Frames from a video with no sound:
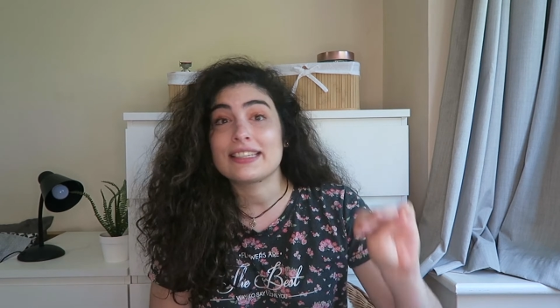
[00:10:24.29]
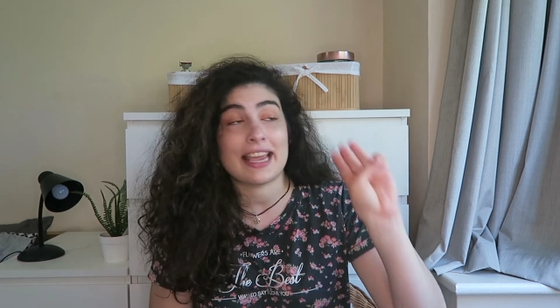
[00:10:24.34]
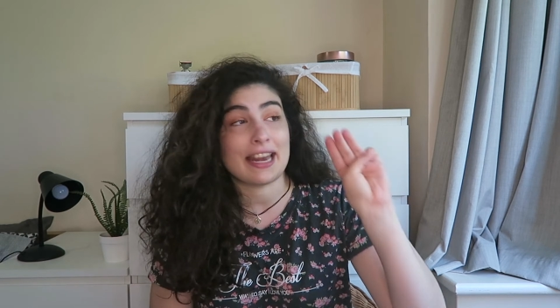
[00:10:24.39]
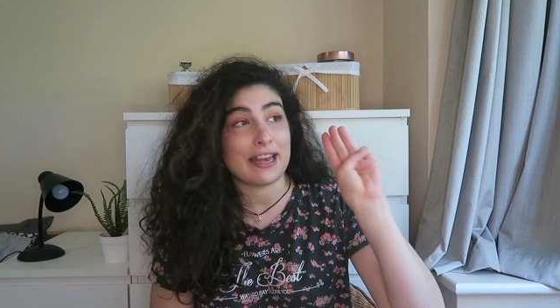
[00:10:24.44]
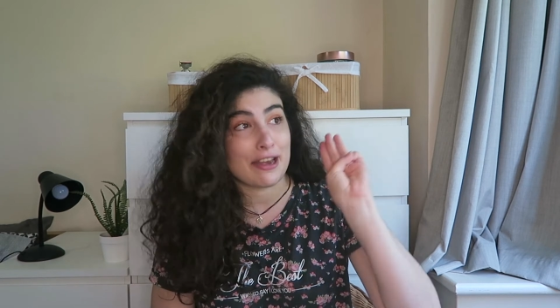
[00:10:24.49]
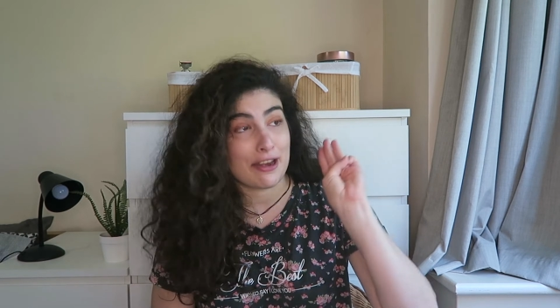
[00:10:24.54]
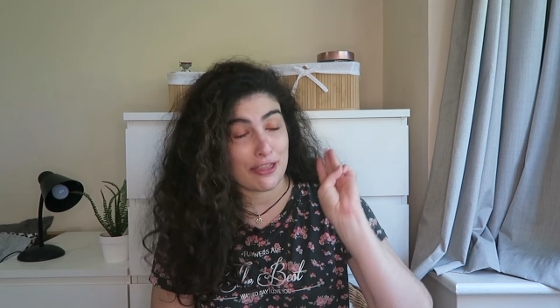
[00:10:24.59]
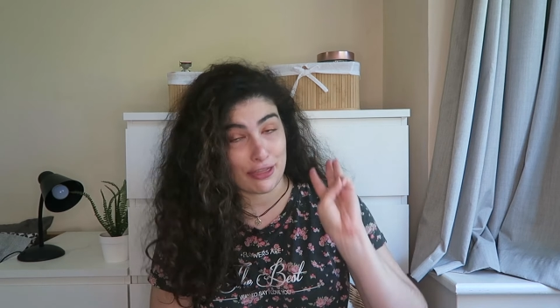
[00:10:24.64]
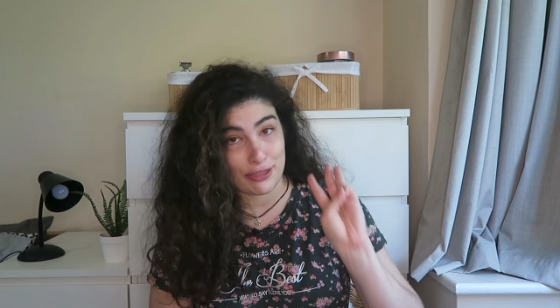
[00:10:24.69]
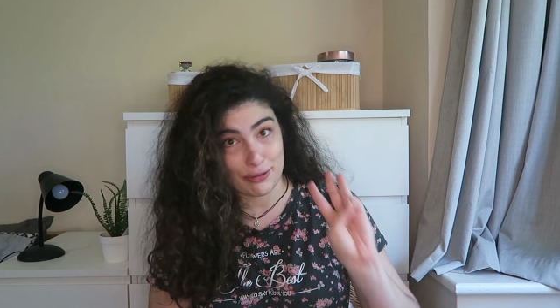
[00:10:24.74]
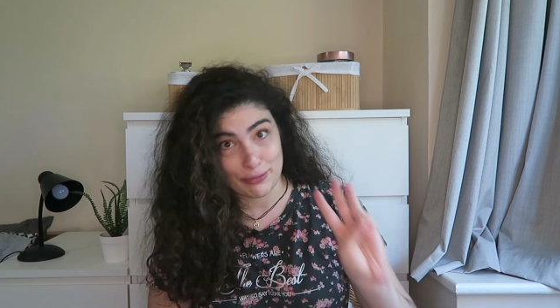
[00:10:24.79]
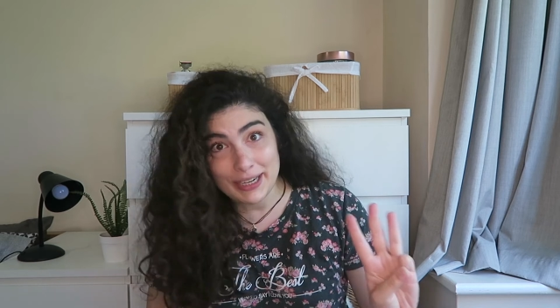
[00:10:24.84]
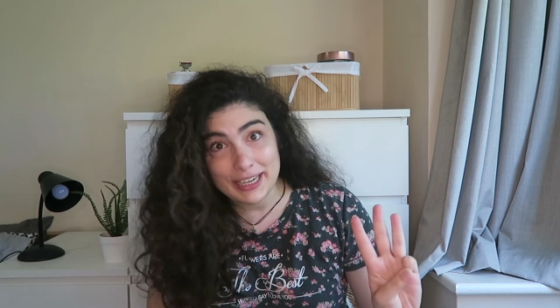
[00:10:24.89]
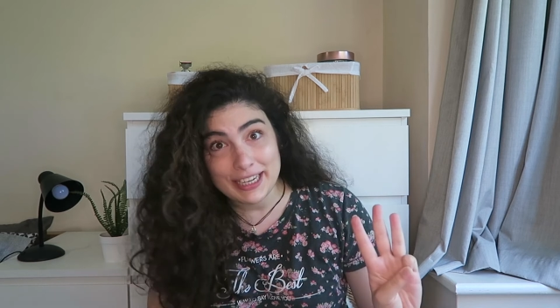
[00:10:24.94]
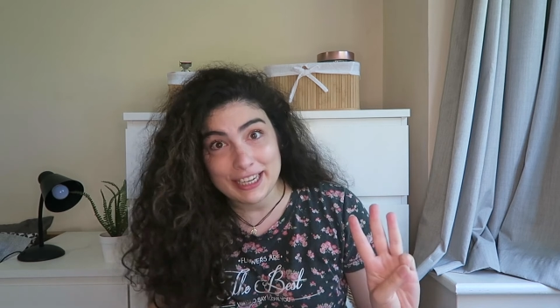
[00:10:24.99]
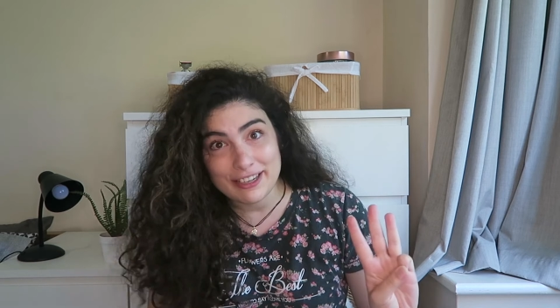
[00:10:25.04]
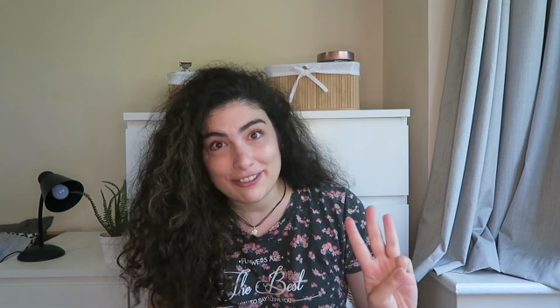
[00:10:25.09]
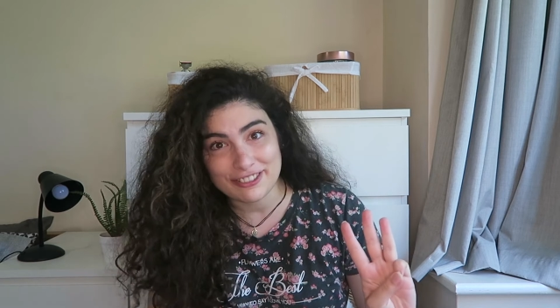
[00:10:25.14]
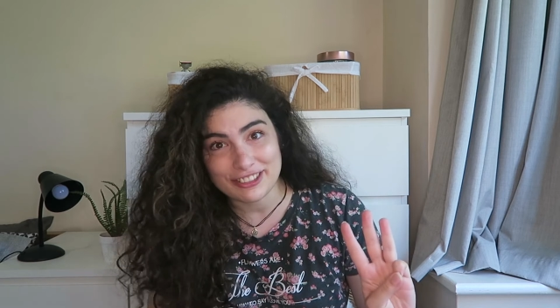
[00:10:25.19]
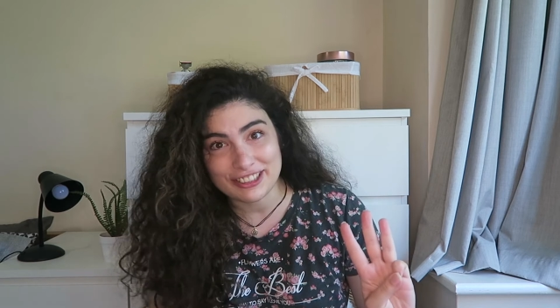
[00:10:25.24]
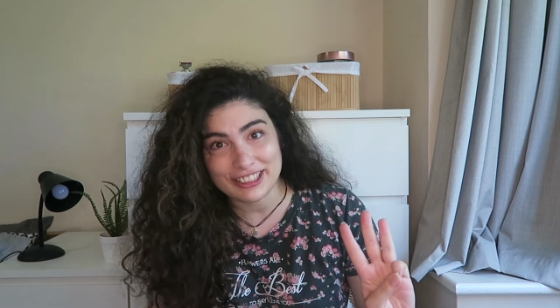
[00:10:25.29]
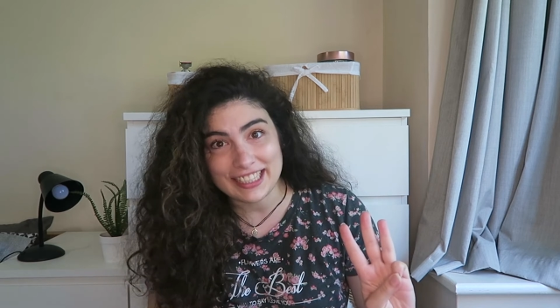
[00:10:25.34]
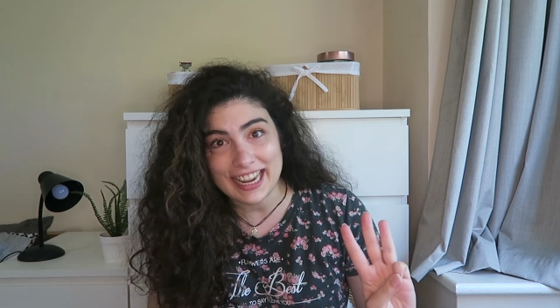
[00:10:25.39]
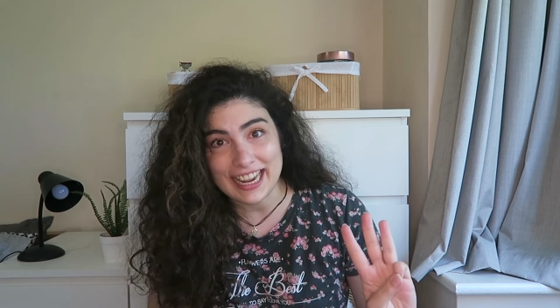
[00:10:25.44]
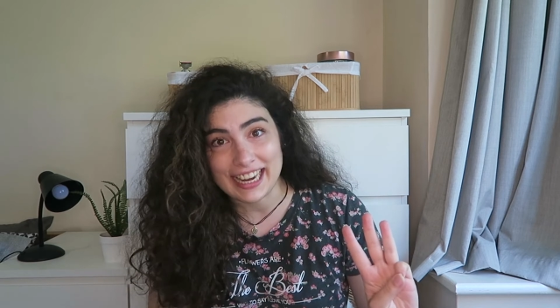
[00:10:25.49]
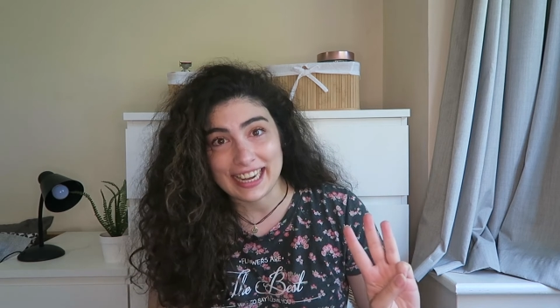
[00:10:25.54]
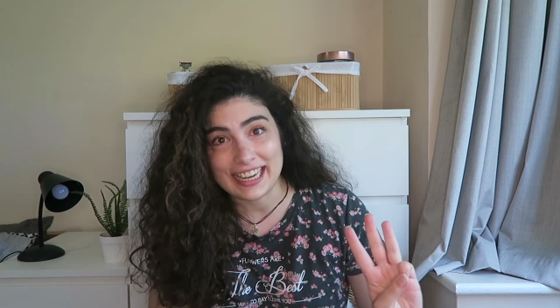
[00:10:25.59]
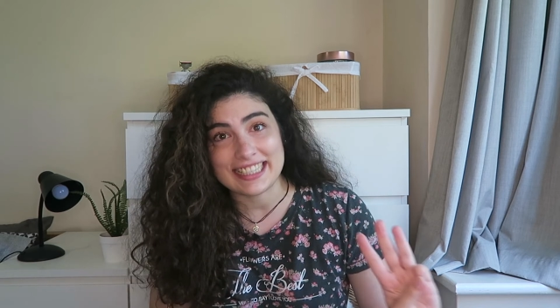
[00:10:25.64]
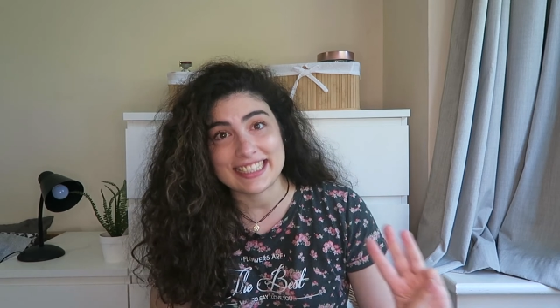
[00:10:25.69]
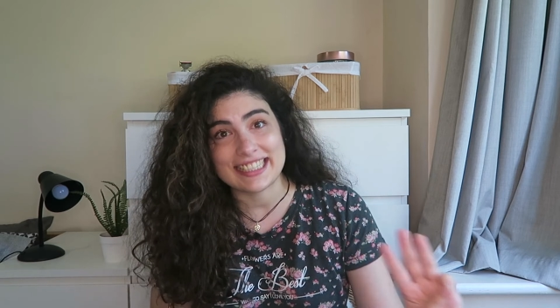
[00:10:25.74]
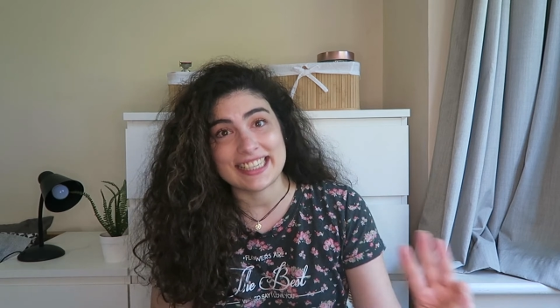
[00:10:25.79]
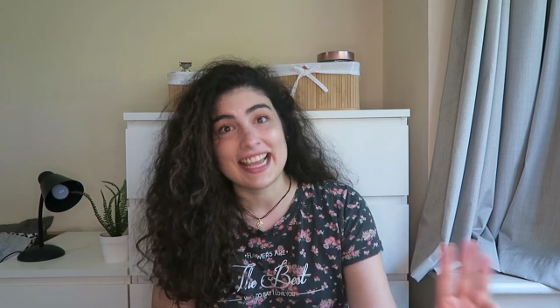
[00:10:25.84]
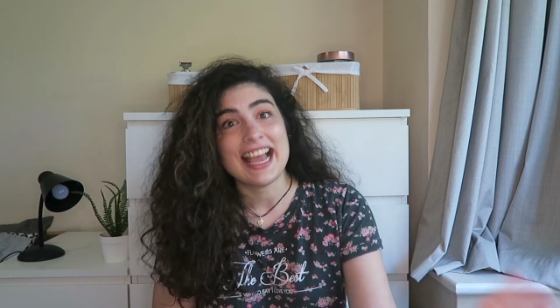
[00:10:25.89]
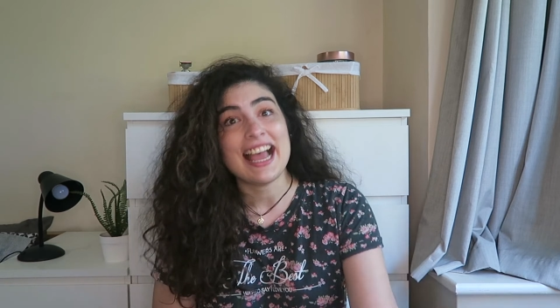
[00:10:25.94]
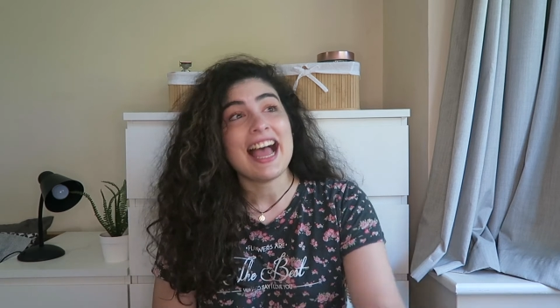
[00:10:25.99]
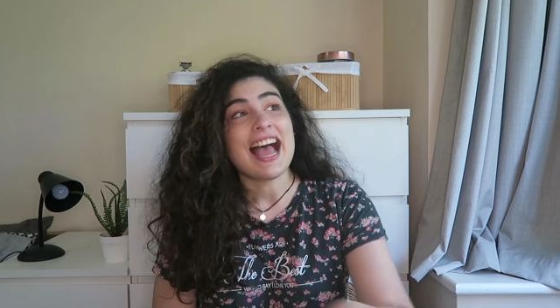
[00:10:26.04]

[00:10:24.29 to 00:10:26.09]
in 3 different days